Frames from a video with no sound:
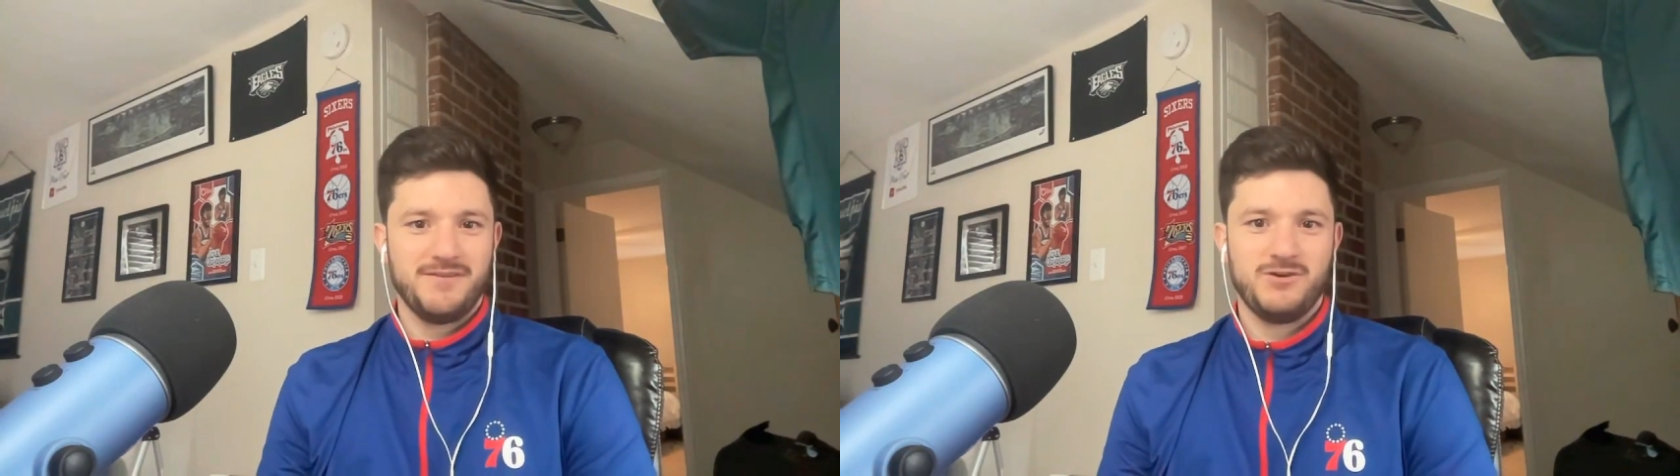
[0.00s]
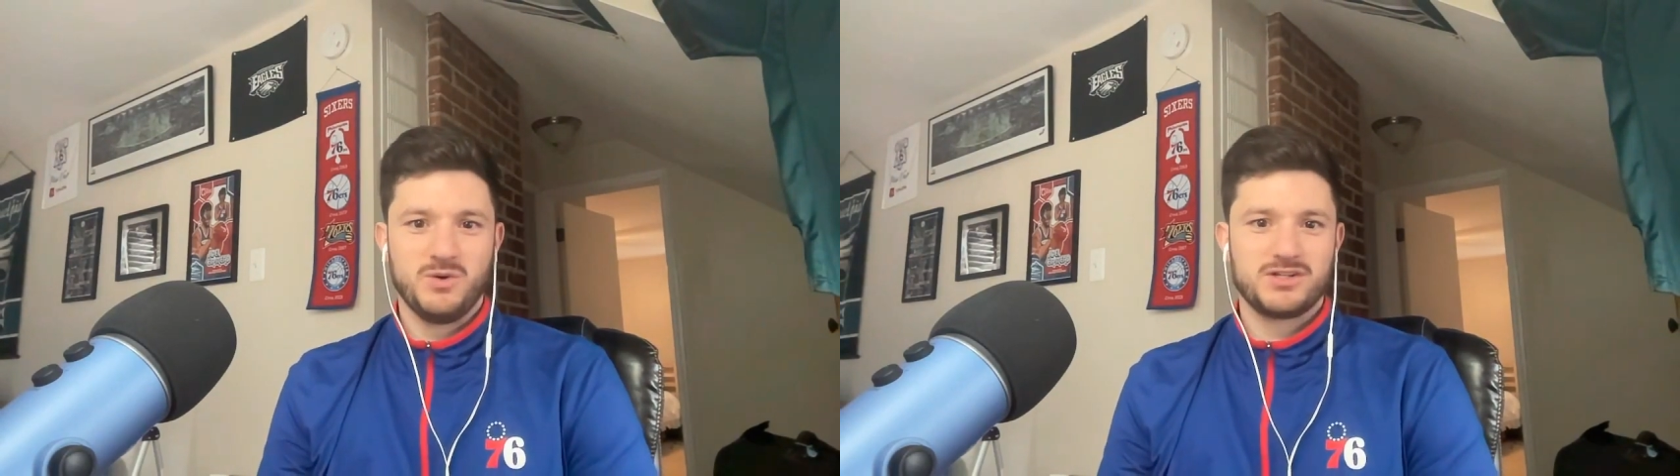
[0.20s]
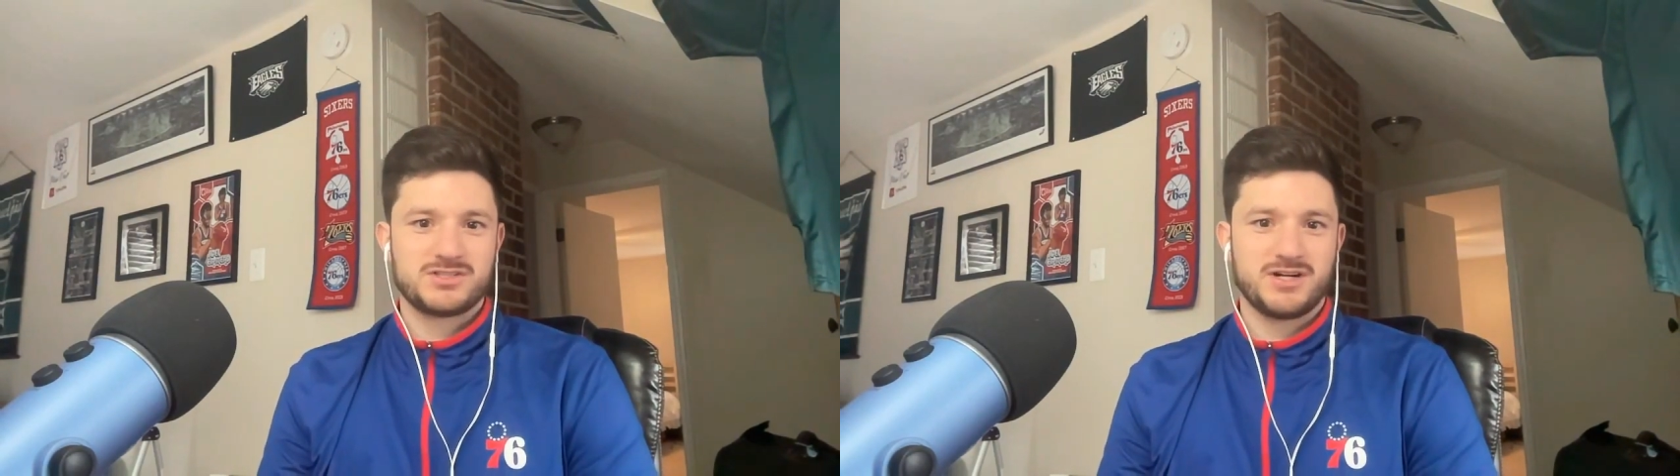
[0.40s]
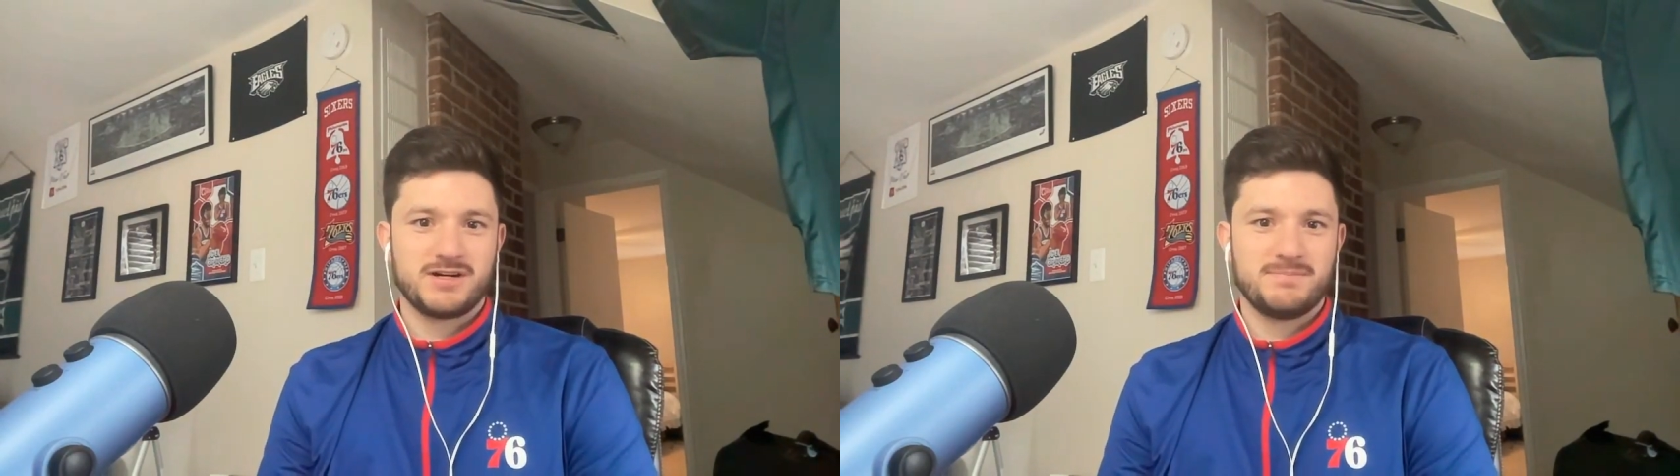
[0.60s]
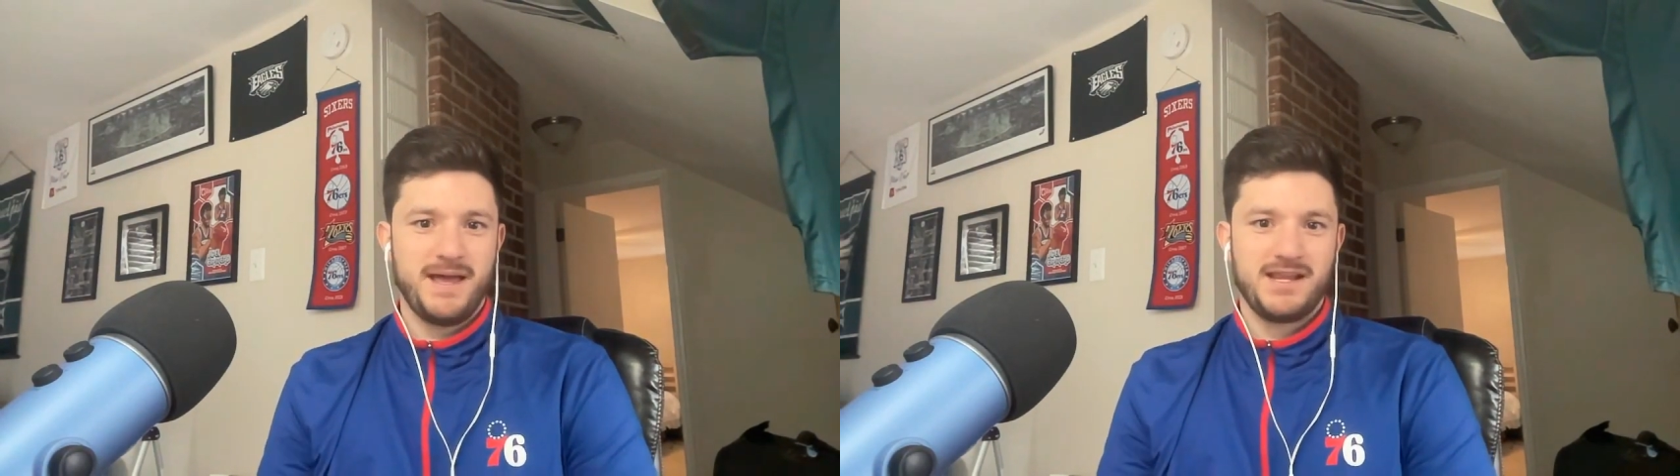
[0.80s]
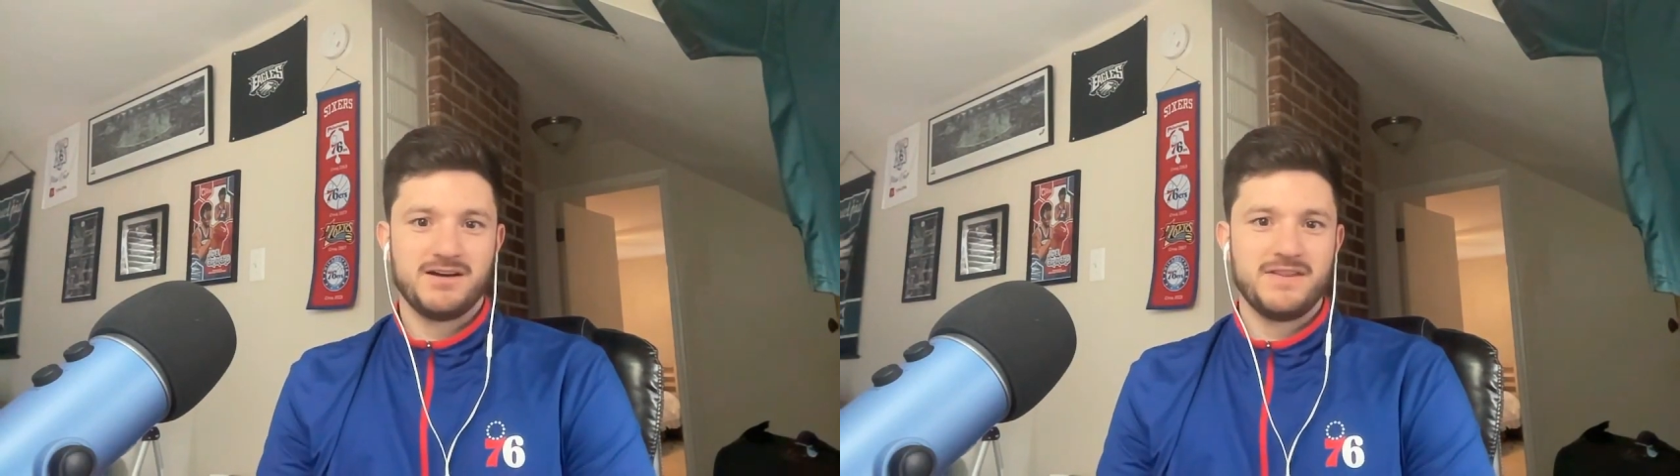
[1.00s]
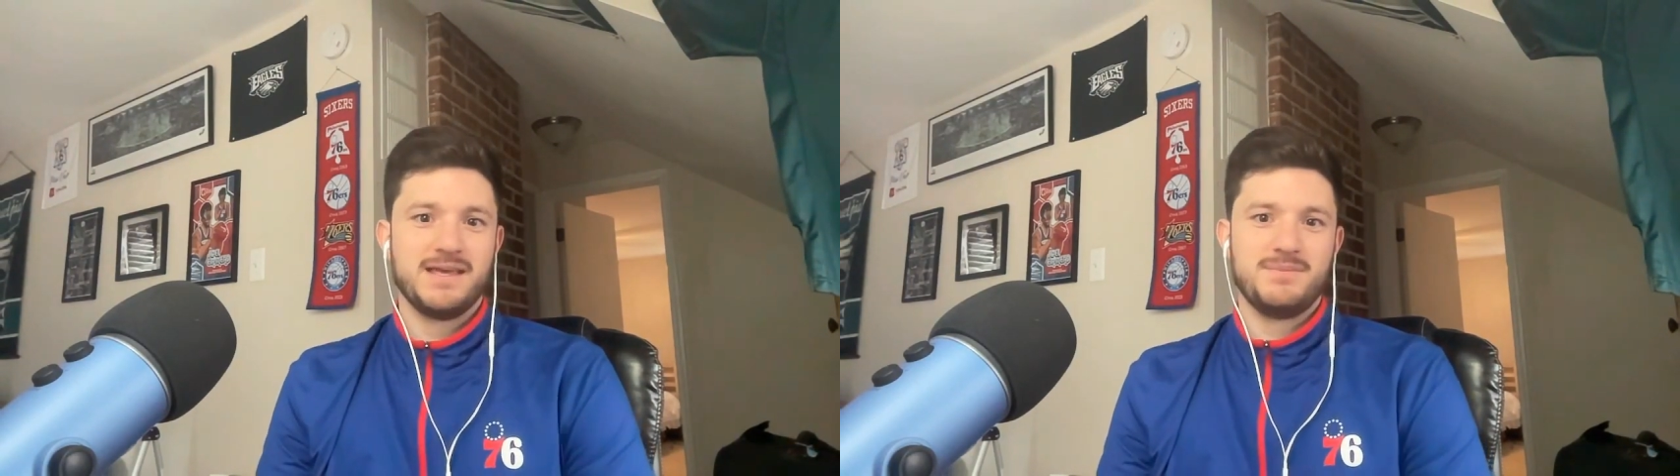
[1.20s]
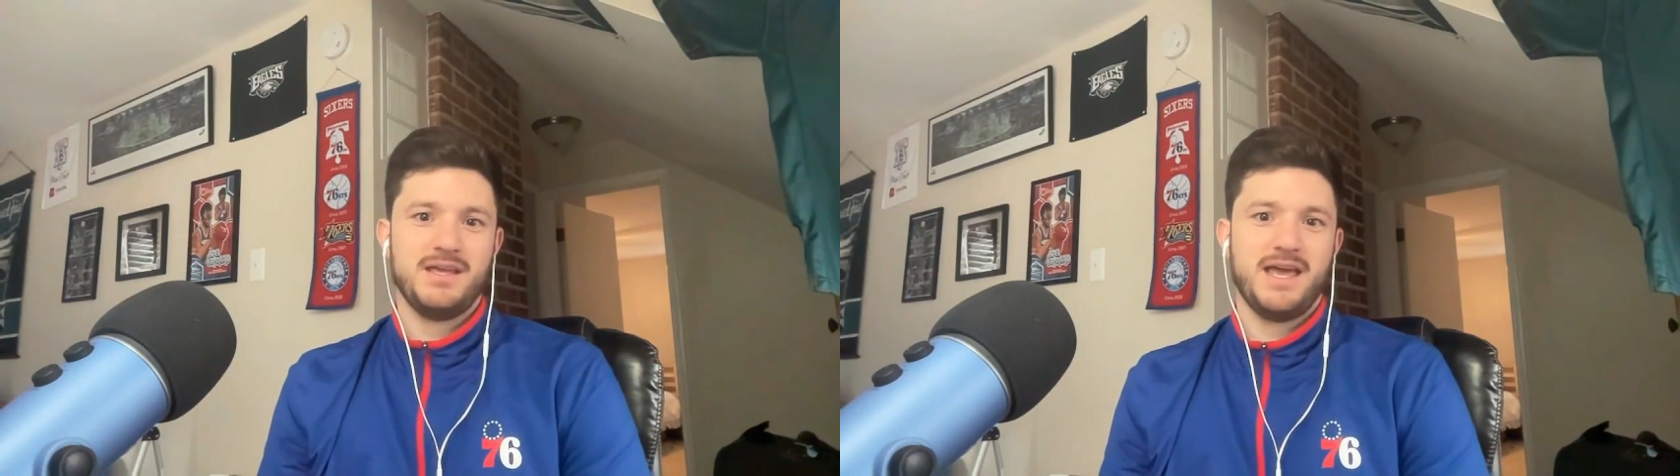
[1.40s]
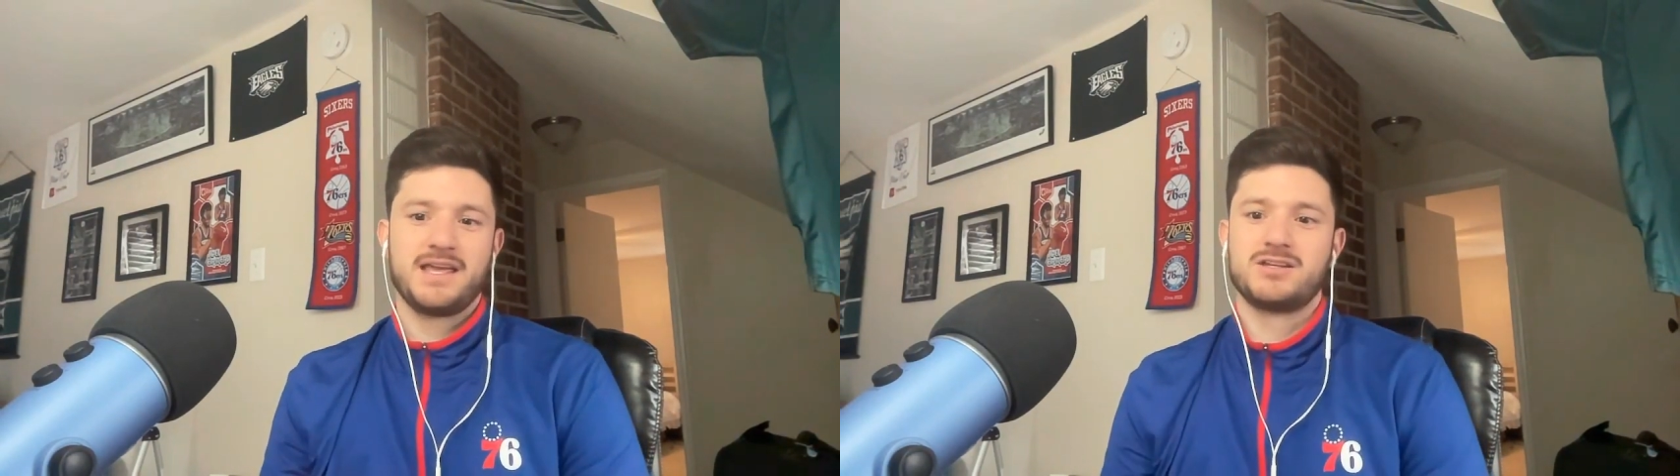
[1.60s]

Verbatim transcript: if you want to start betting on the NBA,